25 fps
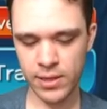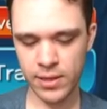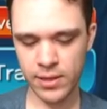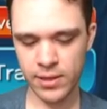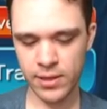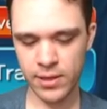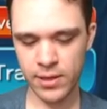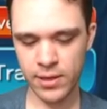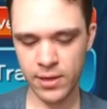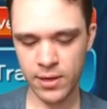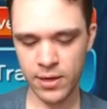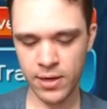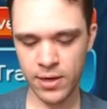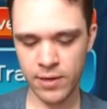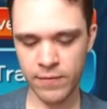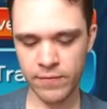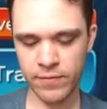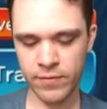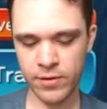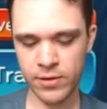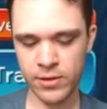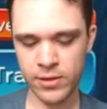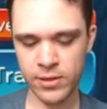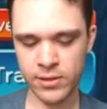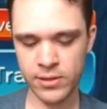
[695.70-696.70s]
and then
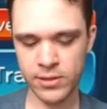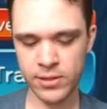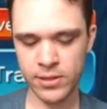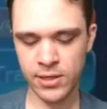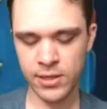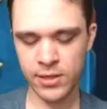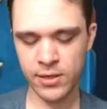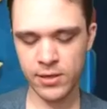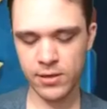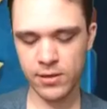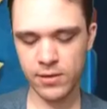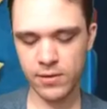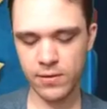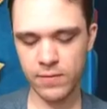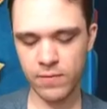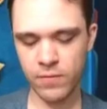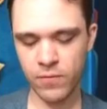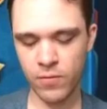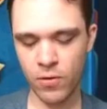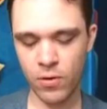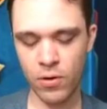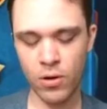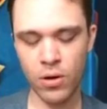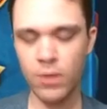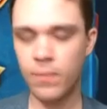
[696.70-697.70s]
Ava does it
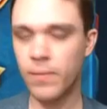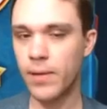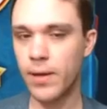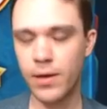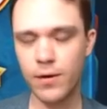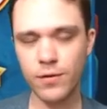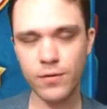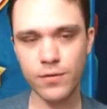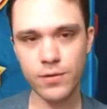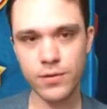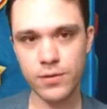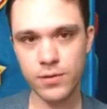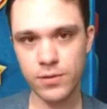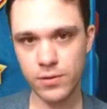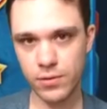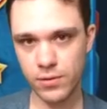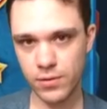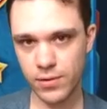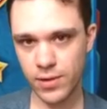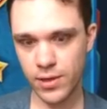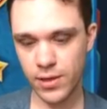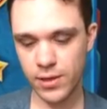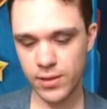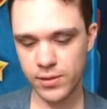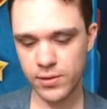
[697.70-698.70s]
for all medal.
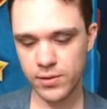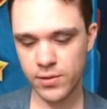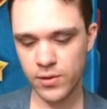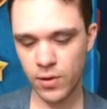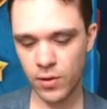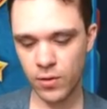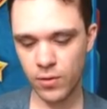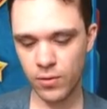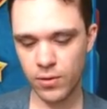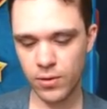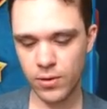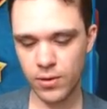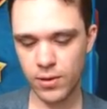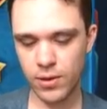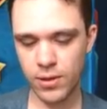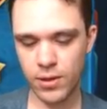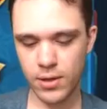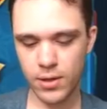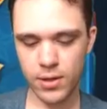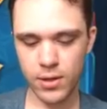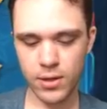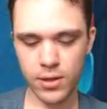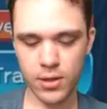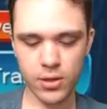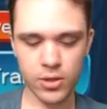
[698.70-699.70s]
Okay, so
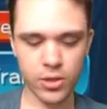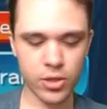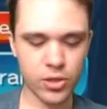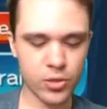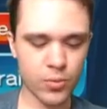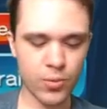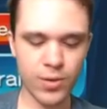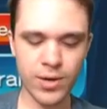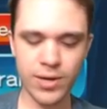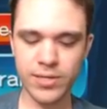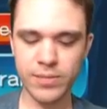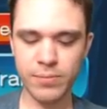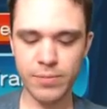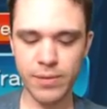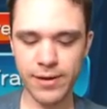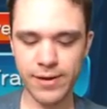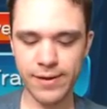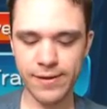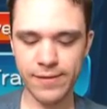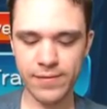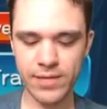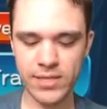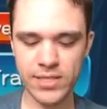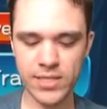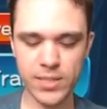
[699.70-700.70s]
you just want as
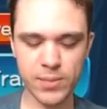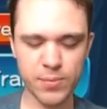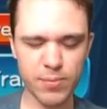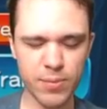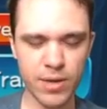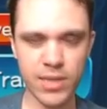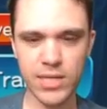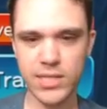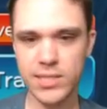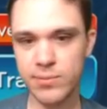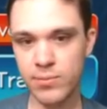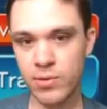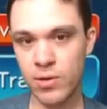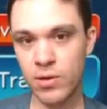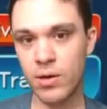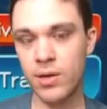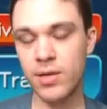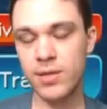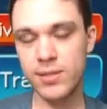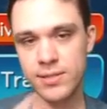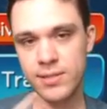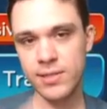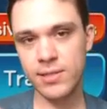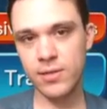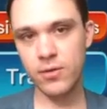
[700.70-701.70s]
many of these as possible
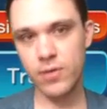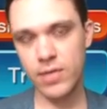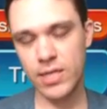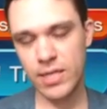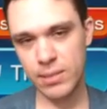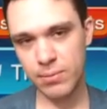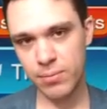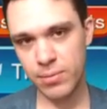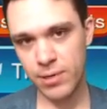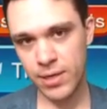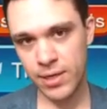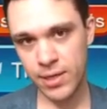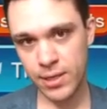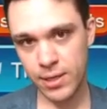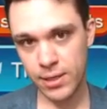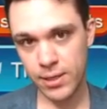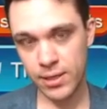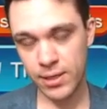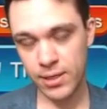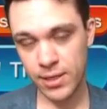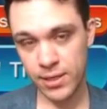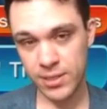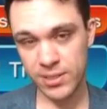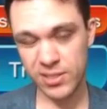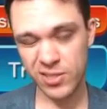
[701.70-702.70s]
on a single Keyblade
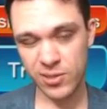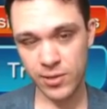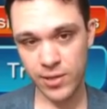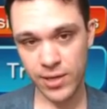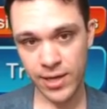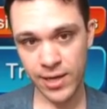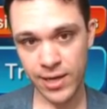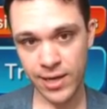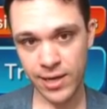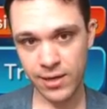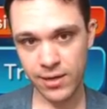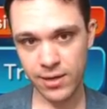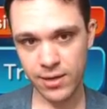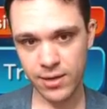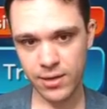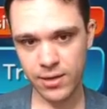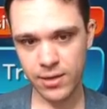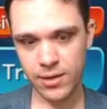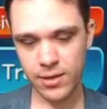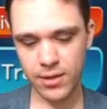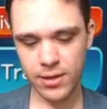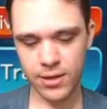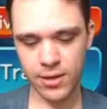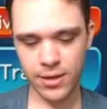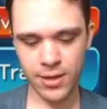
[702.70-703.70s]
as you can.
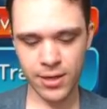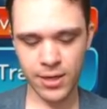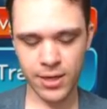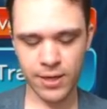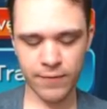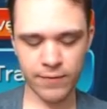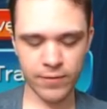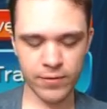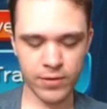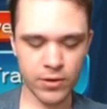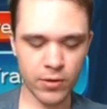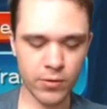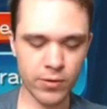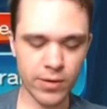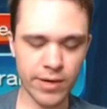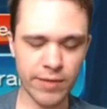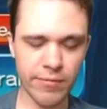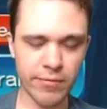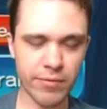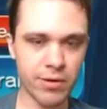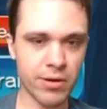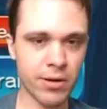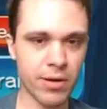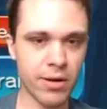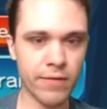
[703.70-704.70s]
Uh, if you don't
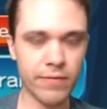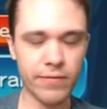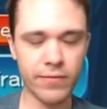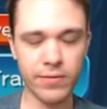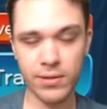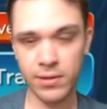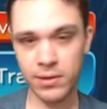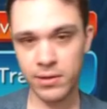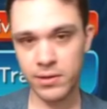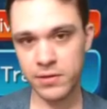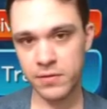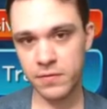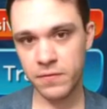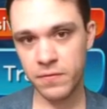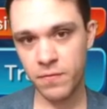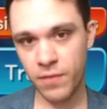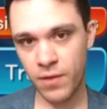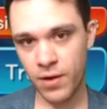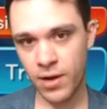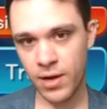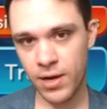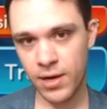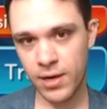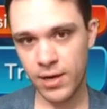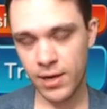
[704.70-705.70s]
have enough, that's
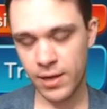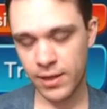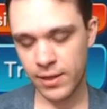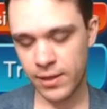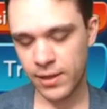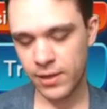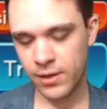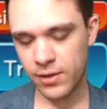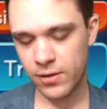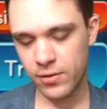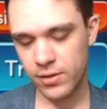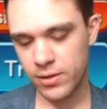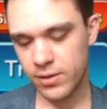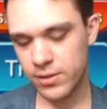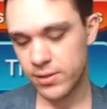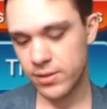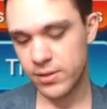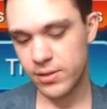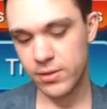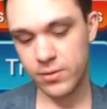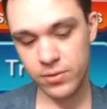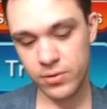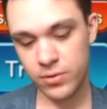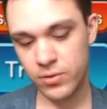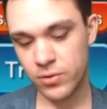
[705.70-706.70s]
fine. I think you can
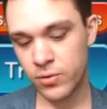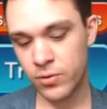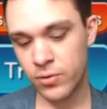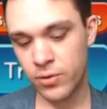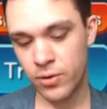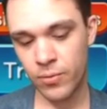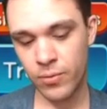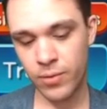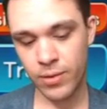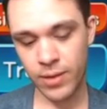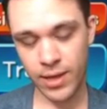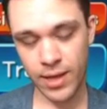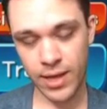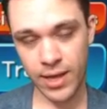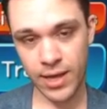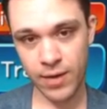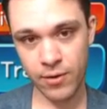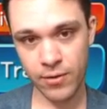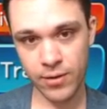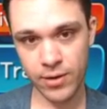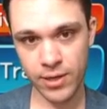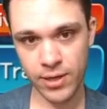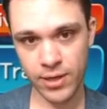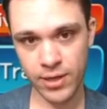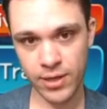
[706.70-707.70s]
still do it
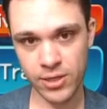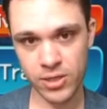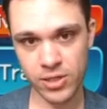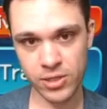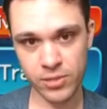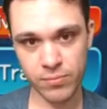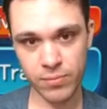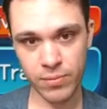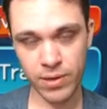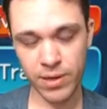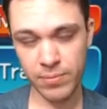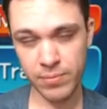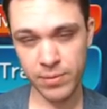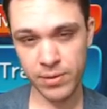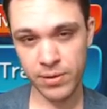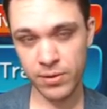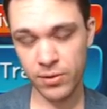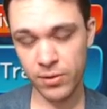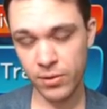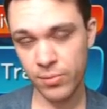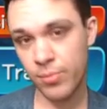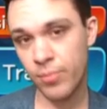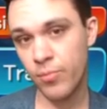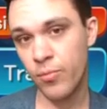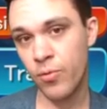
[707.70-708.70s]
without it. It just might be a
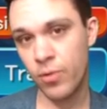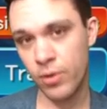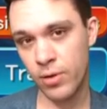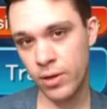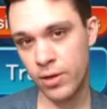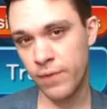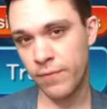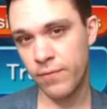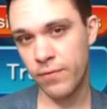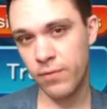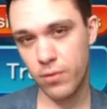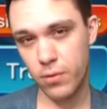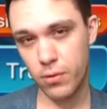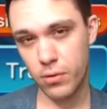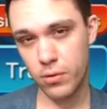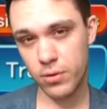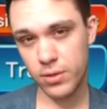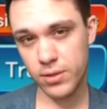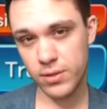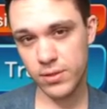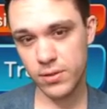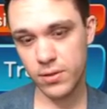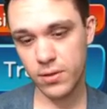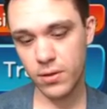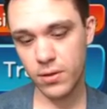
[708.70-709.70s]
little bit more difficult.